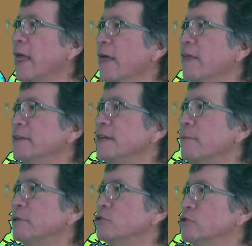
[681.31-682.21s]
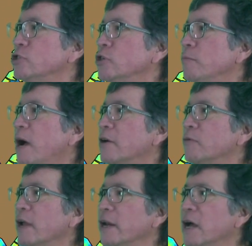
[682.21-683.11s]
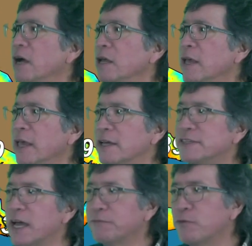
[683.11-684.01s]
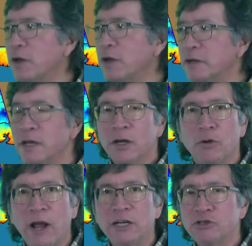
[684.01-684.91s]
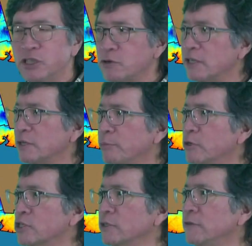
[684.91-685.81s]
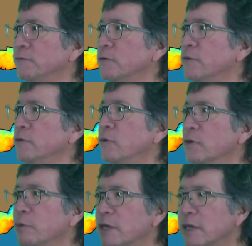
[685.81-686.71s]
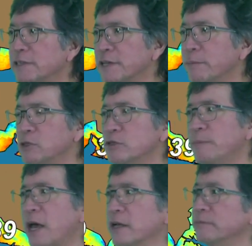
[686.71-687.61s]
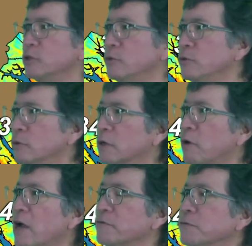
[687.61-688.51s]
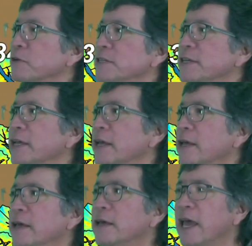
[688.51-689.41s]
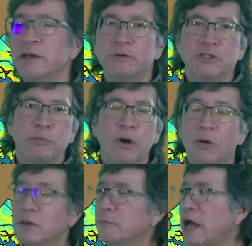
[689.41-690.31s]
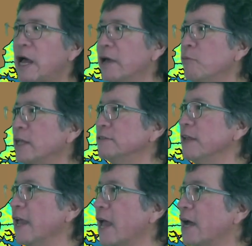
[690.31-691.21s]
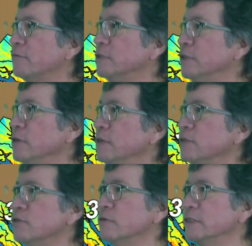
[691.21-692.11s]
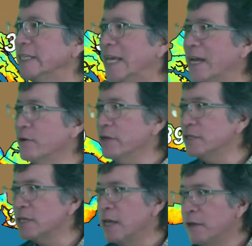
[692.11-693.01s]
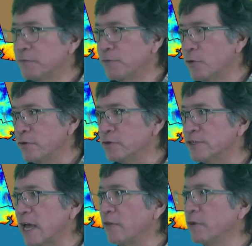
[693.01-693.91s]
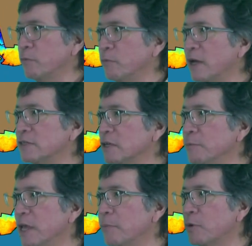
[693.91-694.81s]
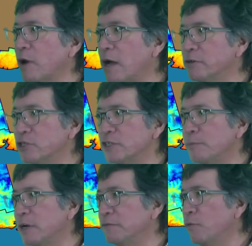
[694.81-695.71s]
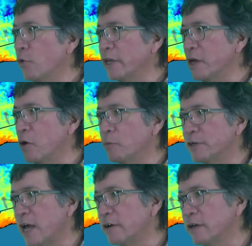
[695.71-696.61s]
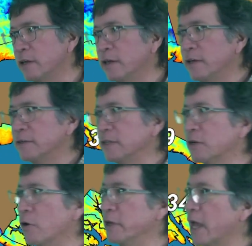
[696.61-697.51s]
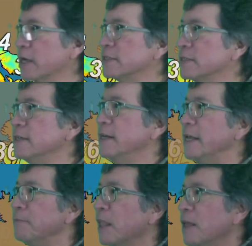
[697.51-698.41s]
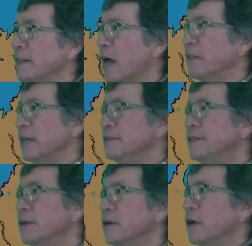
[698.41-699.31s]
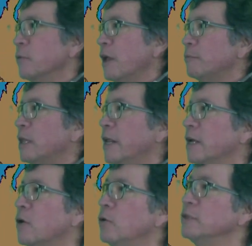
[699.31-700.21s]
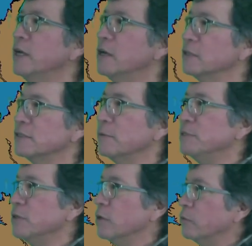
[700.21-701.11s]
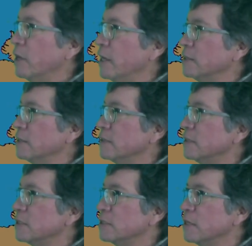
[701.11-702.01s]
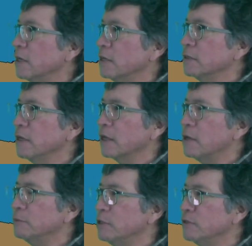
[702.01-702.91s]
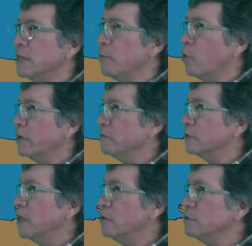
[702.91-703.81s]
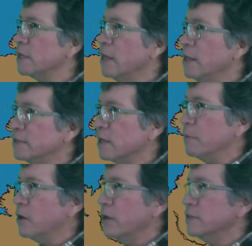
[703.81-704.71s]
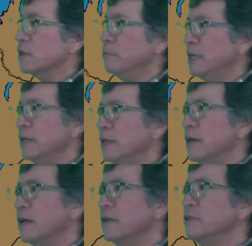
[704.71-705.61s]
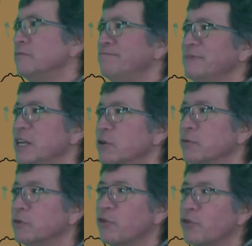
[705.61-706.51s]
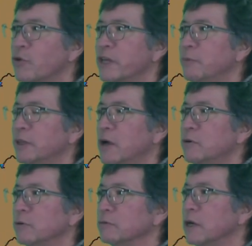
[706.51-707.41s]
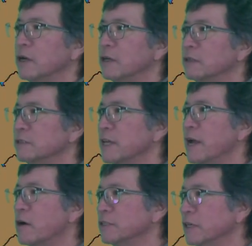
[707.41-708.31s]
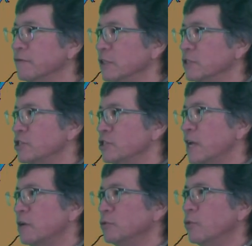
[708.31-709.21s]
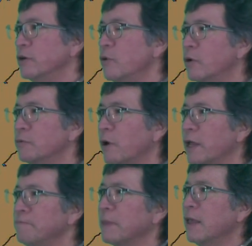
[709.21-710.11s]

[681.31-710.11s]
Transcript: And then temperatures should moderate uh, as that front gradually tries to push a little further north. We could get temperatures back up to around freezing Anchorage Bowl by Wednesday afternoon, and certainly areas further south and west could be up around or just above 40, Homer down to to Kodiak City. Now, the interior, we have plenty of cold air, sub zero readings this uh, uh, come Tuesday morning for lows. Some areas could be uh, near 30 below, uh, say Arctic Village down toward Northway.